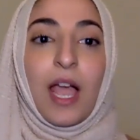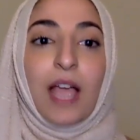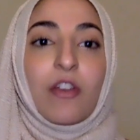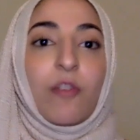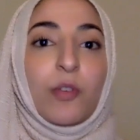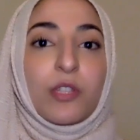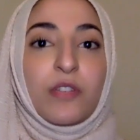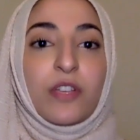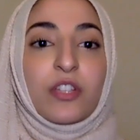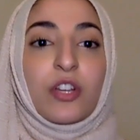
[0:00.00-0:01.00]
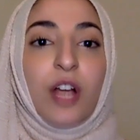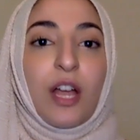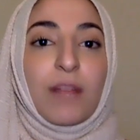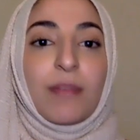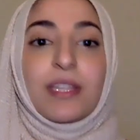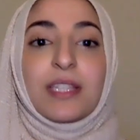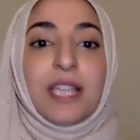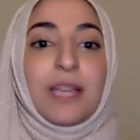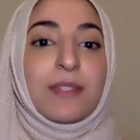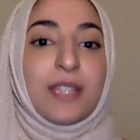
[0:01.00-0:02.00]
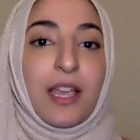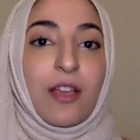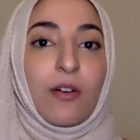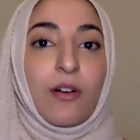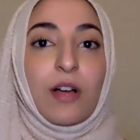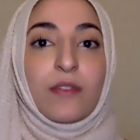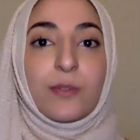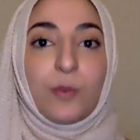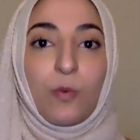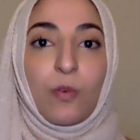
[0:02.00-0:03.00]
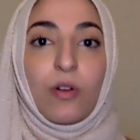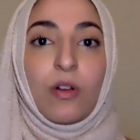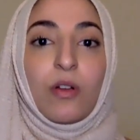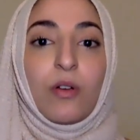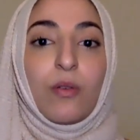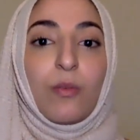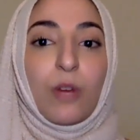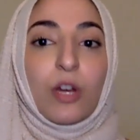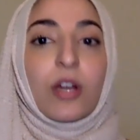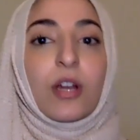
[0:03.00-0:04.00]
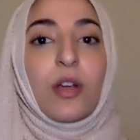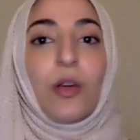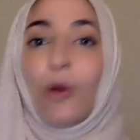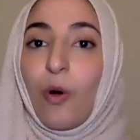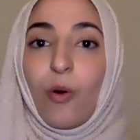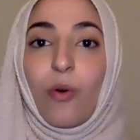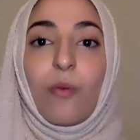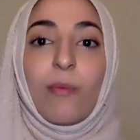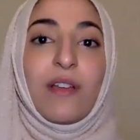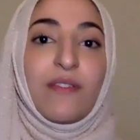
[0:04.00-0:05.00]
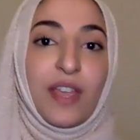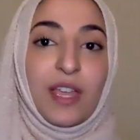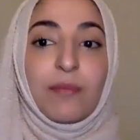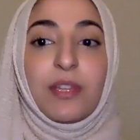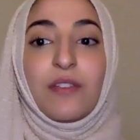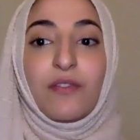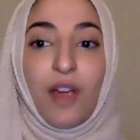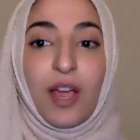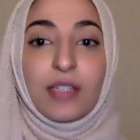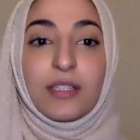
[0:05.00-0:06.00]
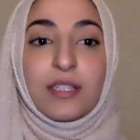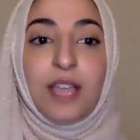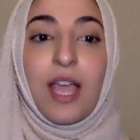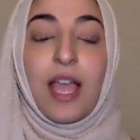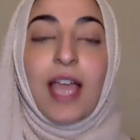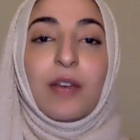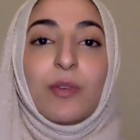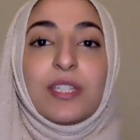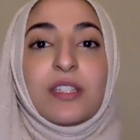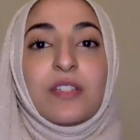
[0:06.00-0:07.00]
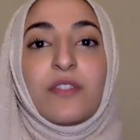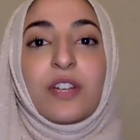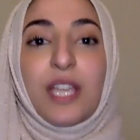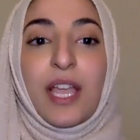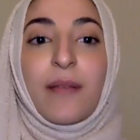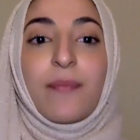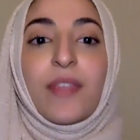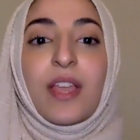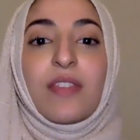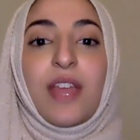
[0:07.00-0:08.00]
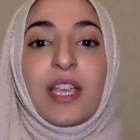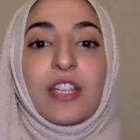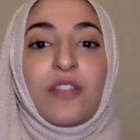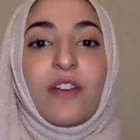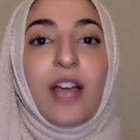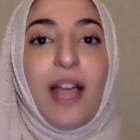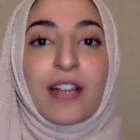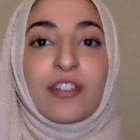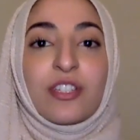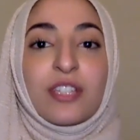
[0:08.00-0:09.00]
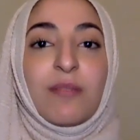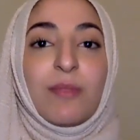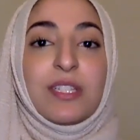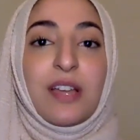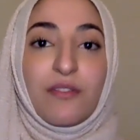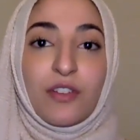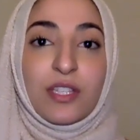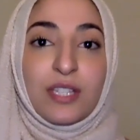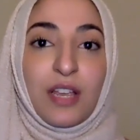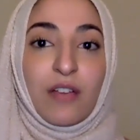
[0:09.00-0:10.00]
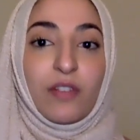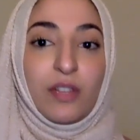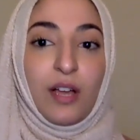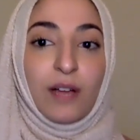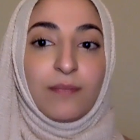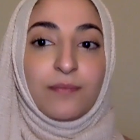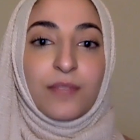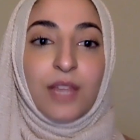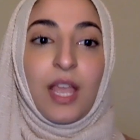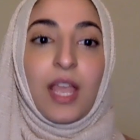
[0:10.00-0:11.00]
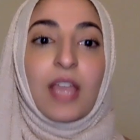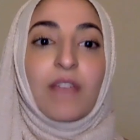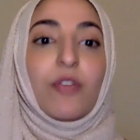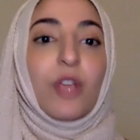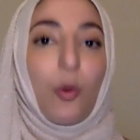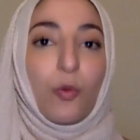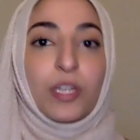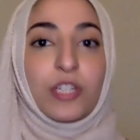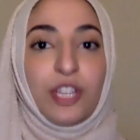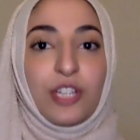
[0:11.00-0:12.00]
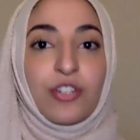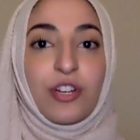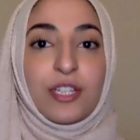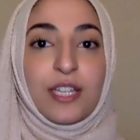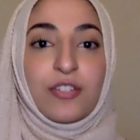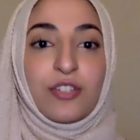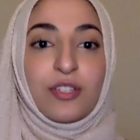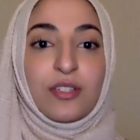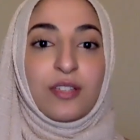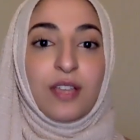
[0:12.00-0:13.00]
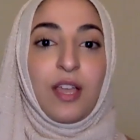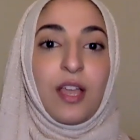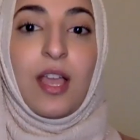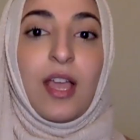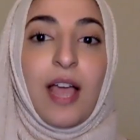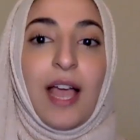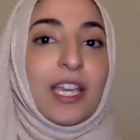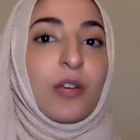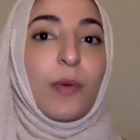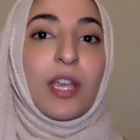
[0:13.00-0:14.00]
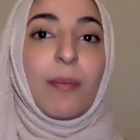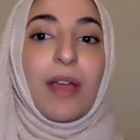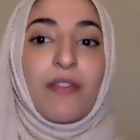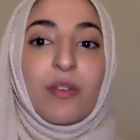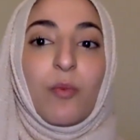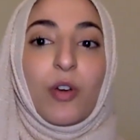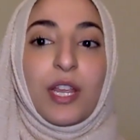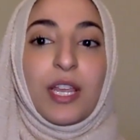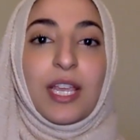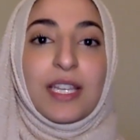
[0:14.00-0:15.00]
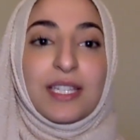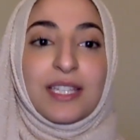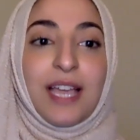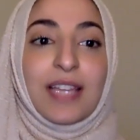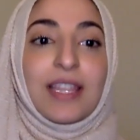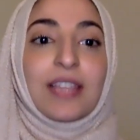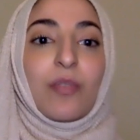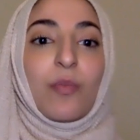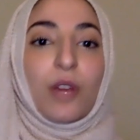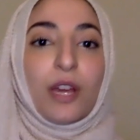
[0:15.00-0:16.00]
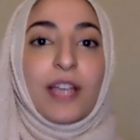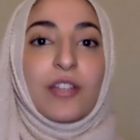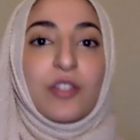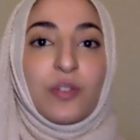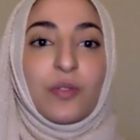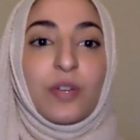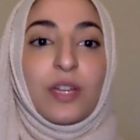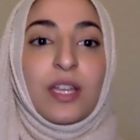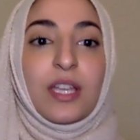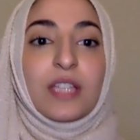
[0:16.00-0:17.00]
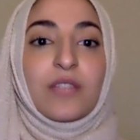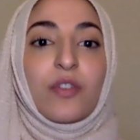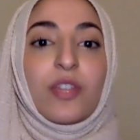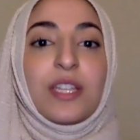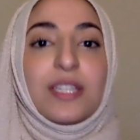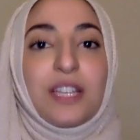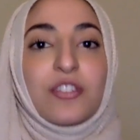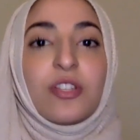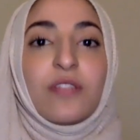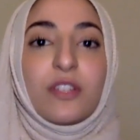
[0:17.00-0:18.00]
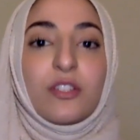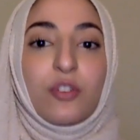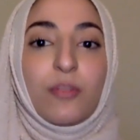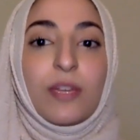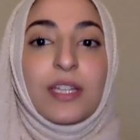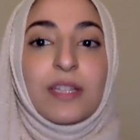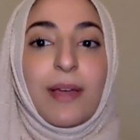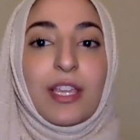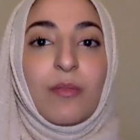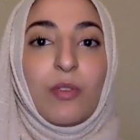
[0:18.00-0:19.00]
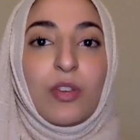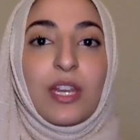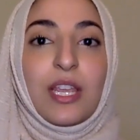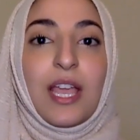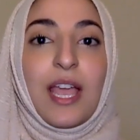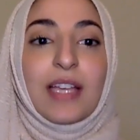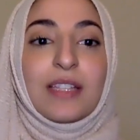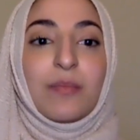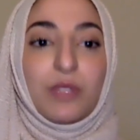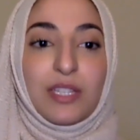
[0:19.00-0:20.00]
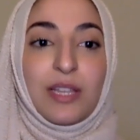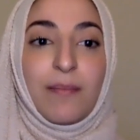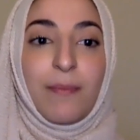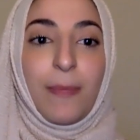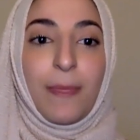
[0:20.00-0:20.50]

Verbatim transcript: I know most of us are caught up in the same cycle of school, work, home, family, friends, and we tend to forget that each of our actions can be done for the sake of Allah, if we only change our intentions. I can wake up every morning and decide that the work I do is for the intention of contributing to my community as a Muslim.